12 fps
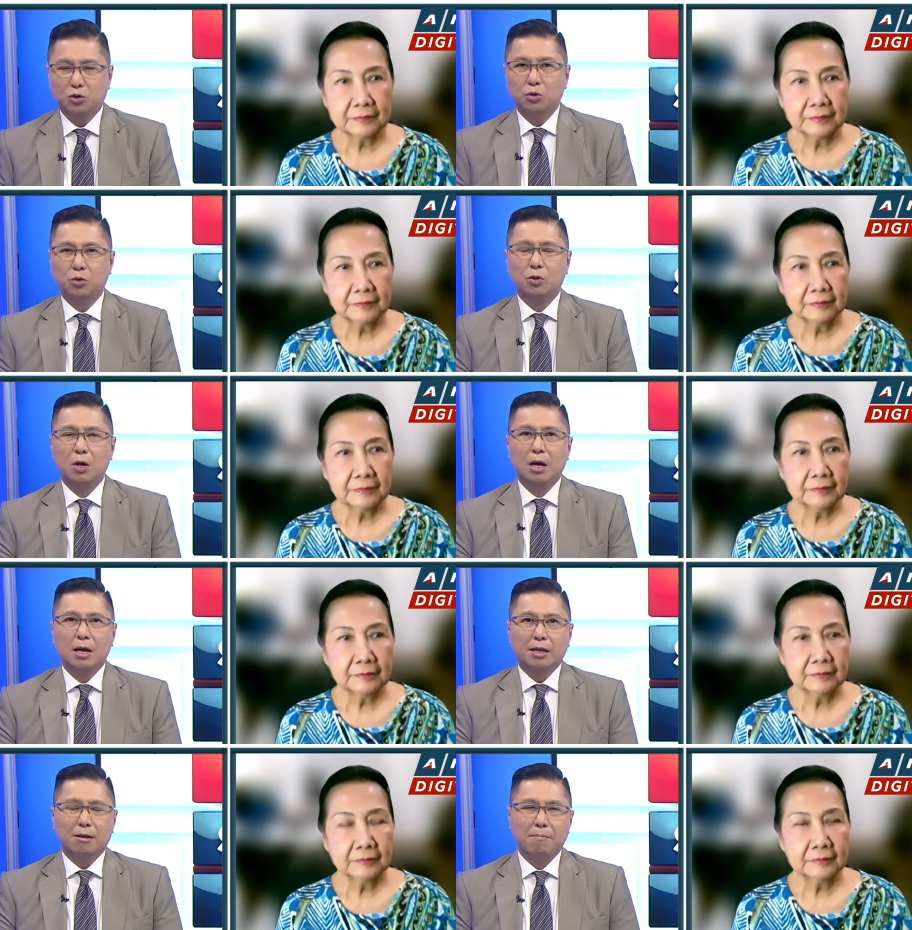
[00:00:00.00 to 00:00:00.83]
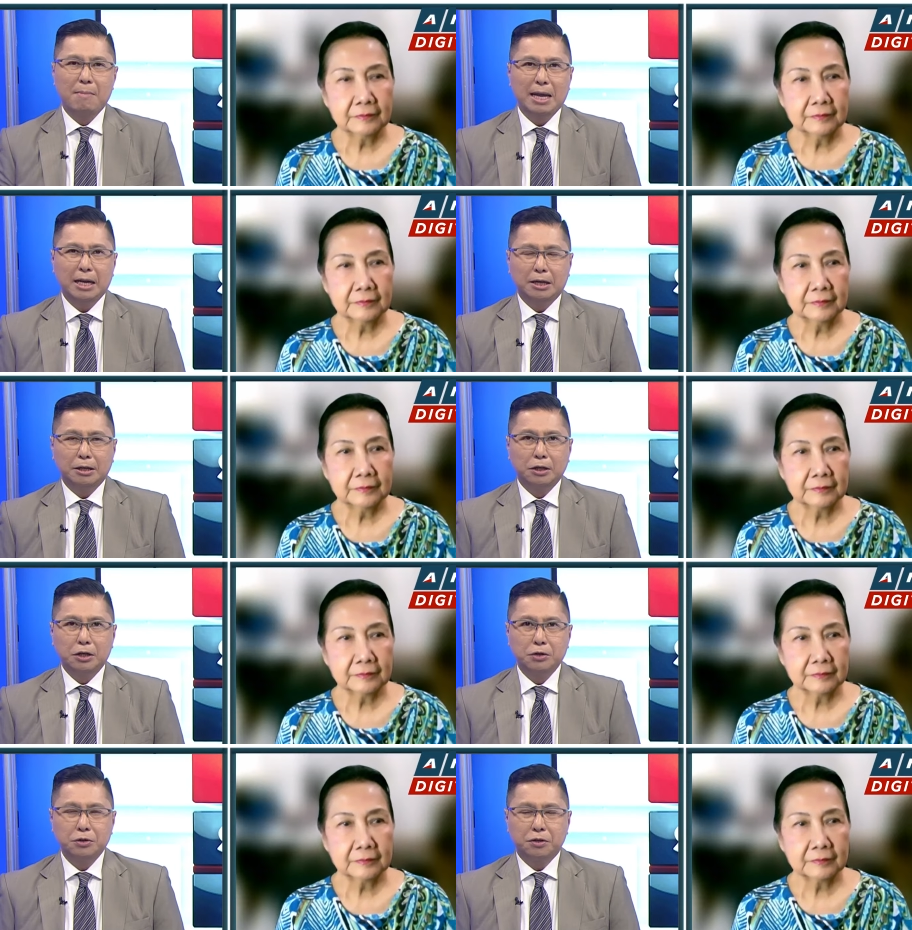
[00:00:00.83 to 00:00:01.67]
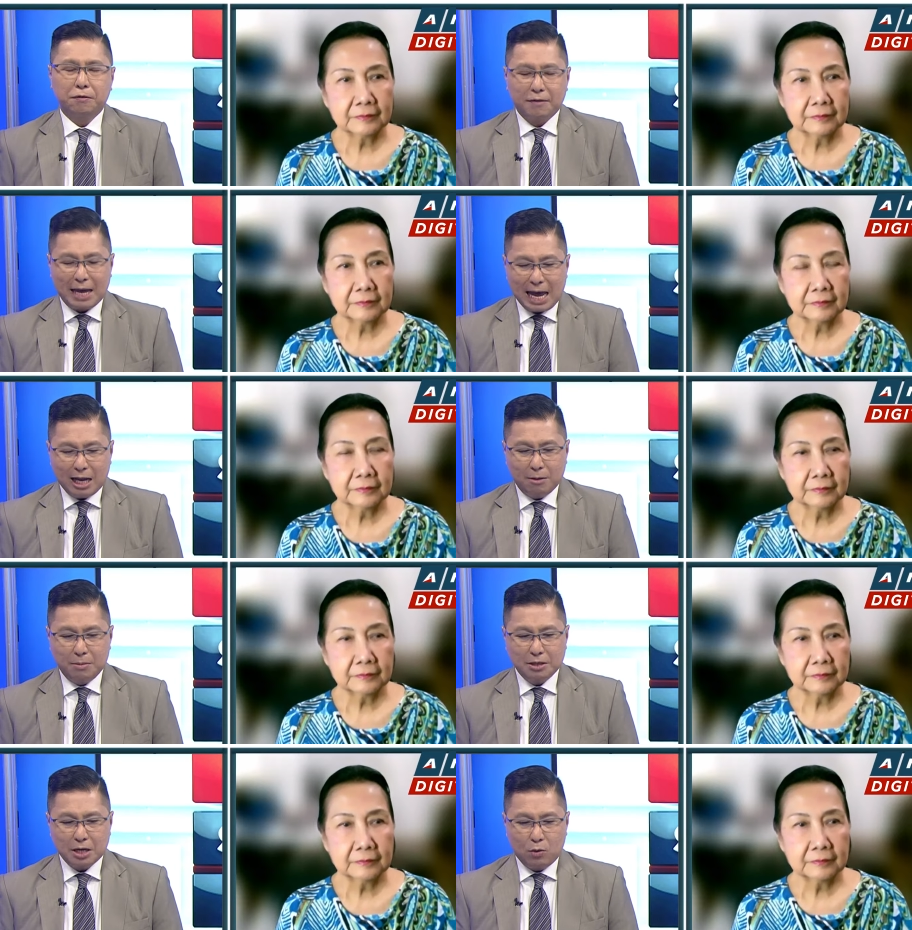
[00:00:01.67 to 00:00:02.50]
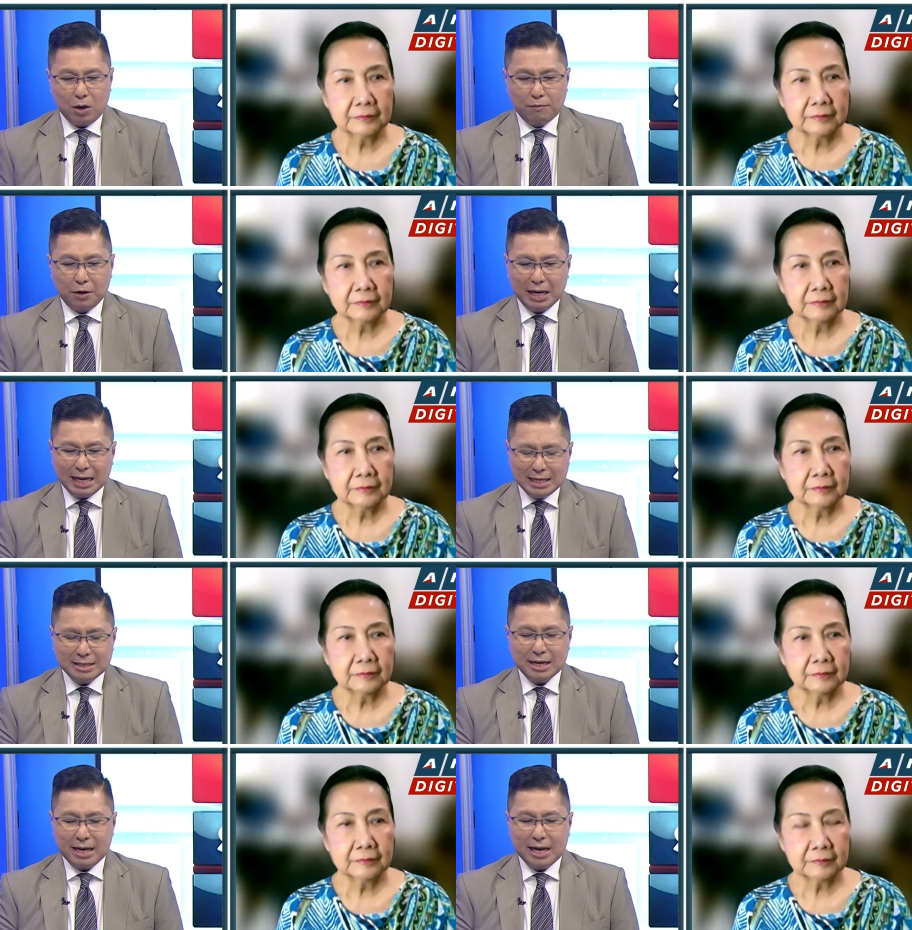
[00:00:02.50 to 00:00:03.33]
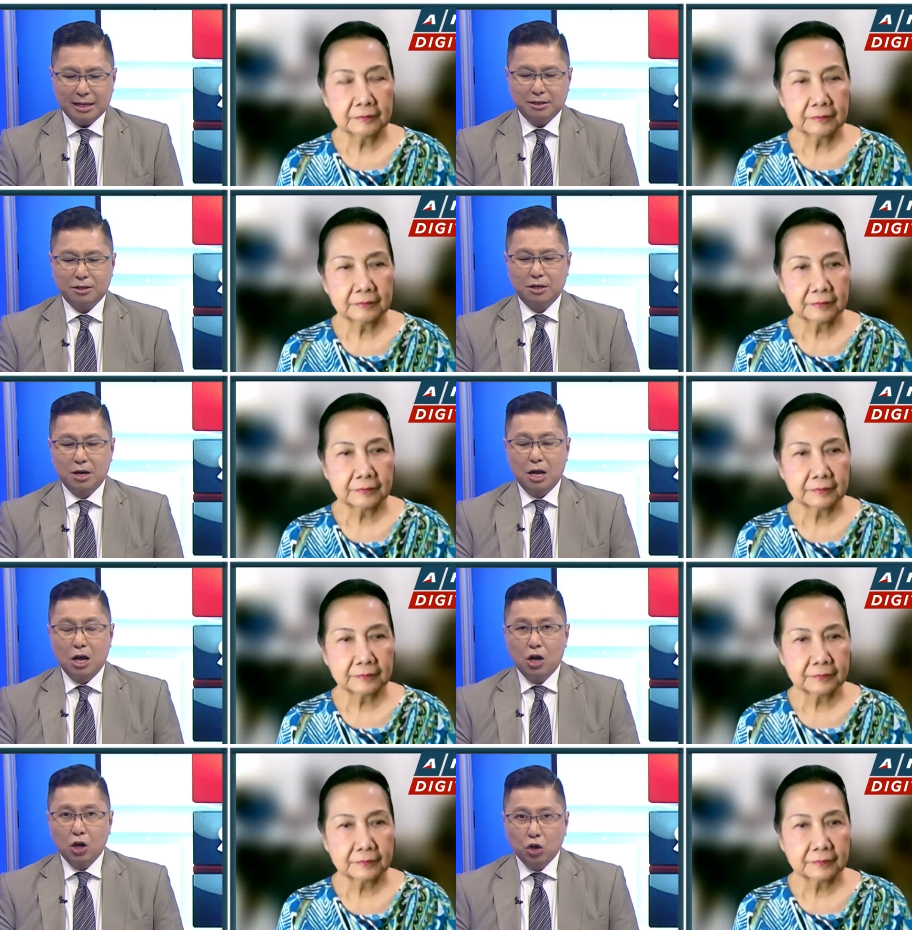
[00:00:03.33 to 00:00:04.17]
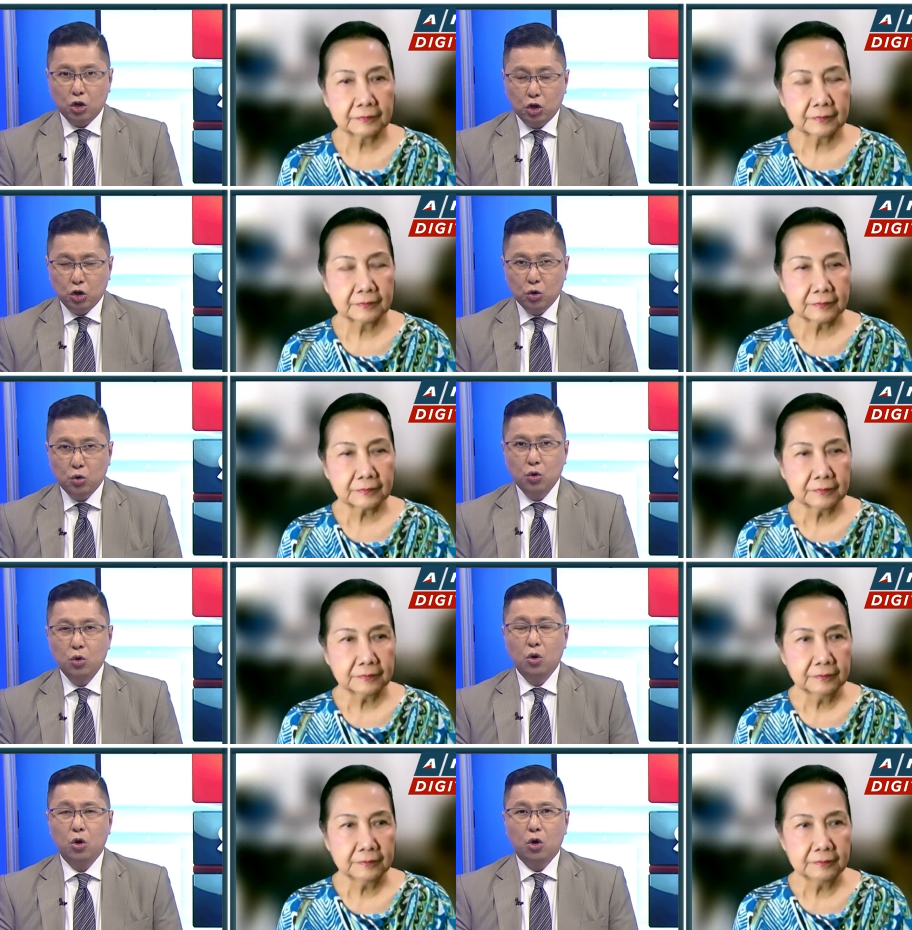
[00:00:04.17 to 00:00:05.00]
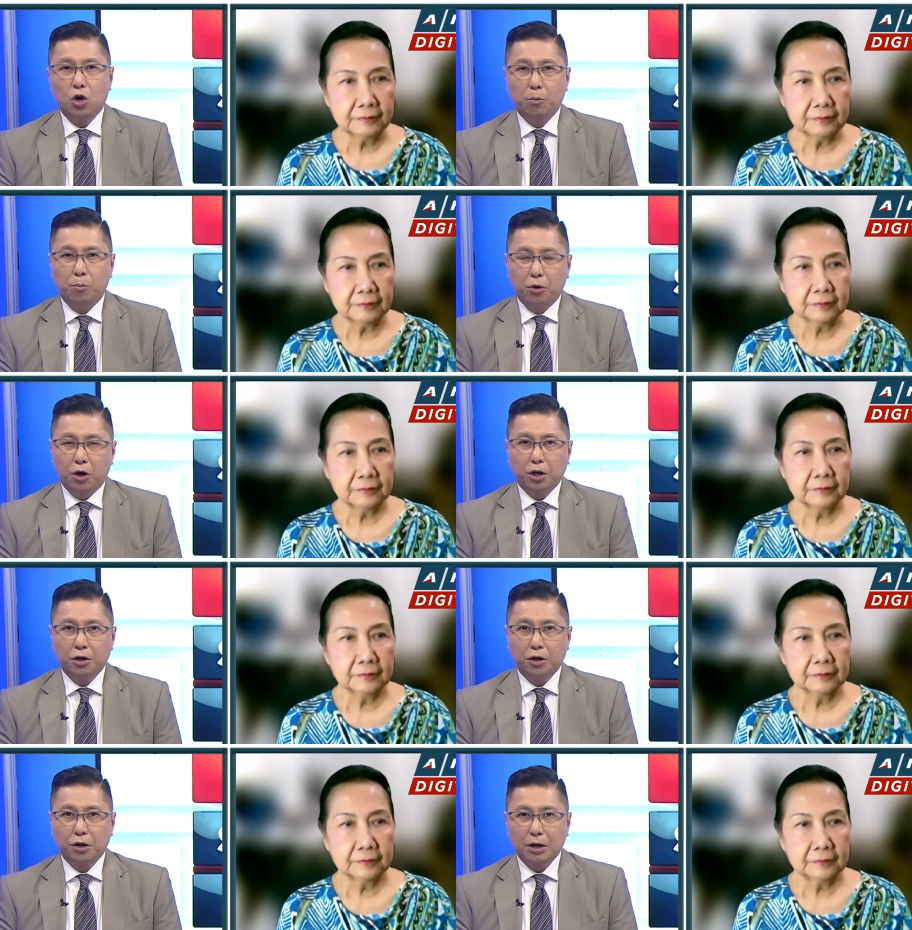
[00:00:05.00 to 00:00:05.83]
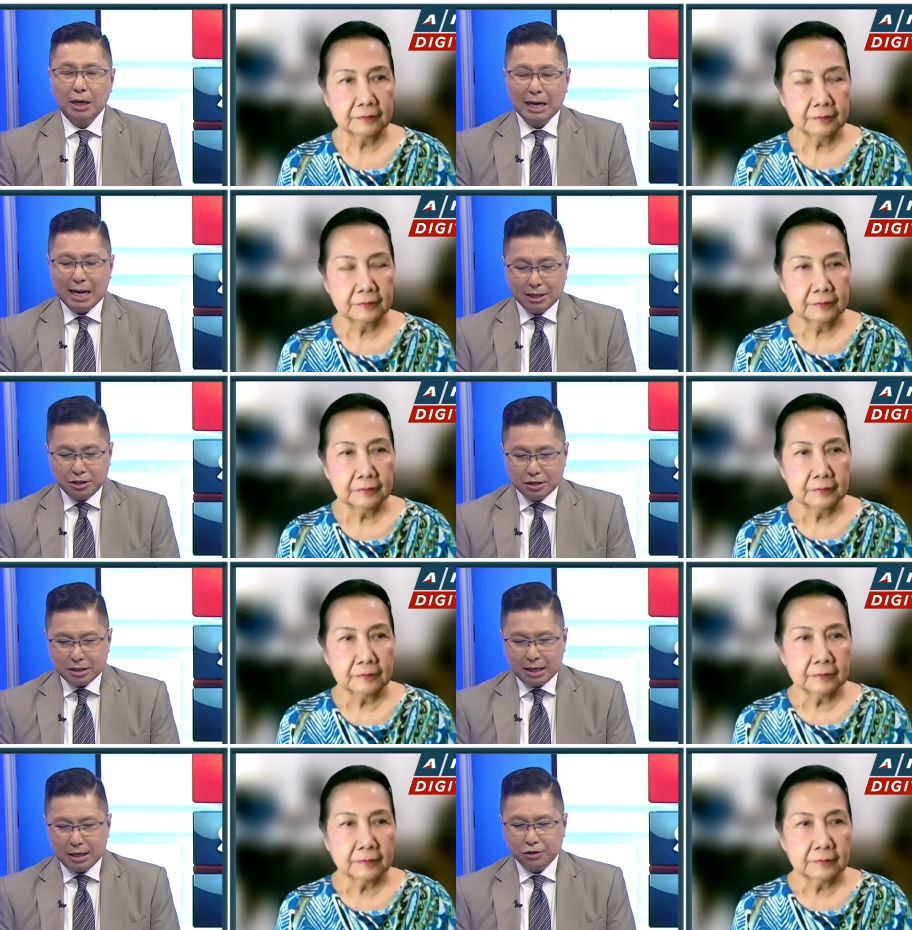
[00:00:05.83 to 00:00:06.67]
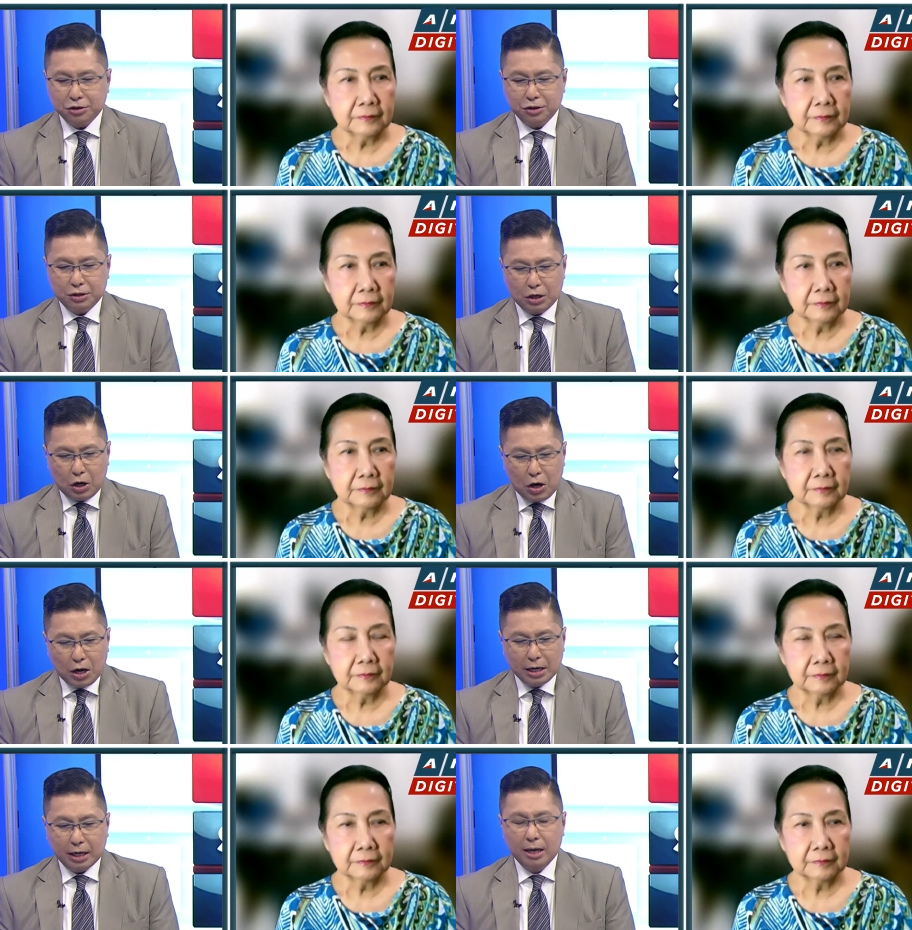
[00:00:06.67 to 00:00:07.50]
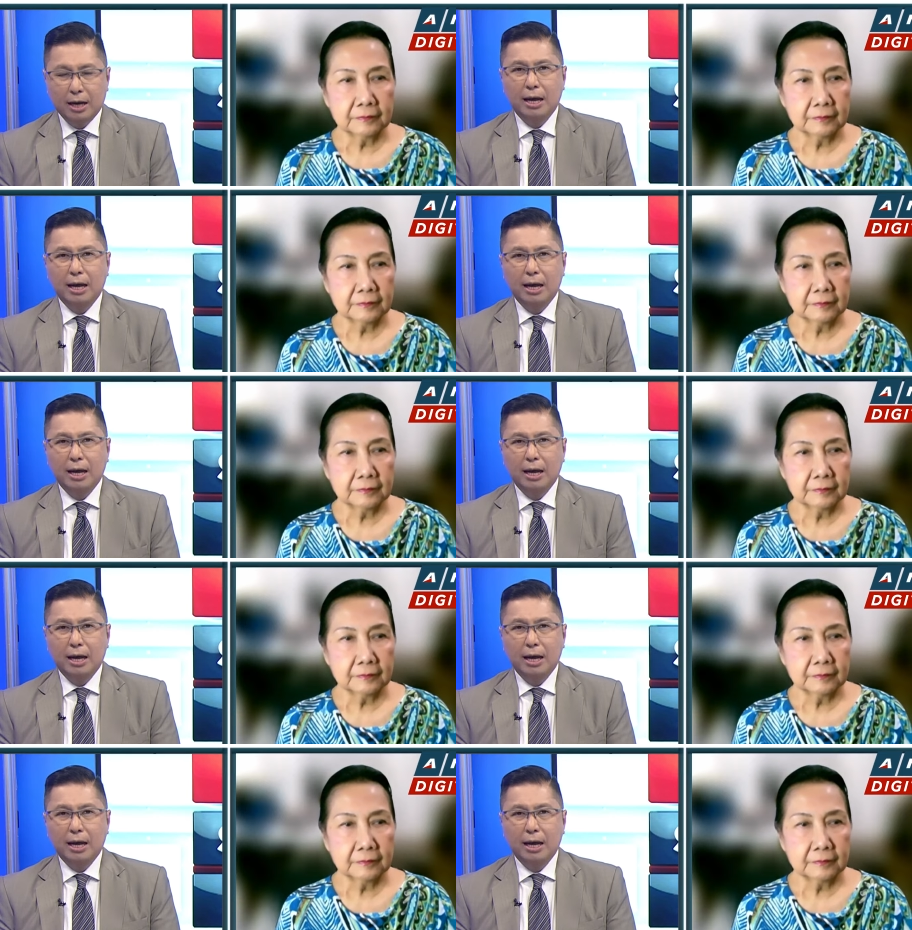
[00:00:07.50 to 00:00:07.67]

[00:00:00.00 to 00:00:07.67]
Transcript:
Speaker 1: to the medical use of cannabis. However, it is against new or broader legislation on it.